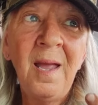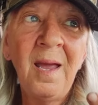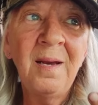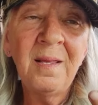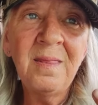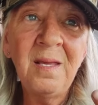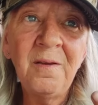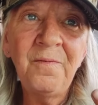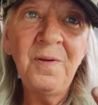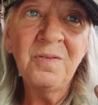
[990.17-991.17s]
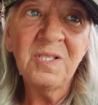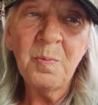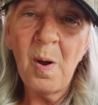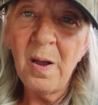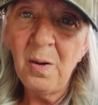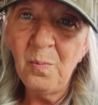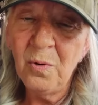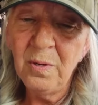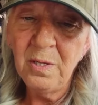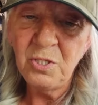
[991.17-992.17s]
And I think if you smile
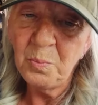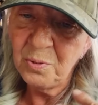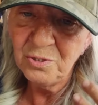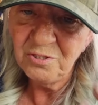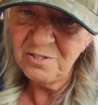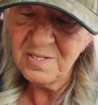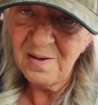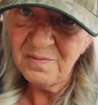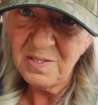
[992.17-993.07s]
more and you push yourself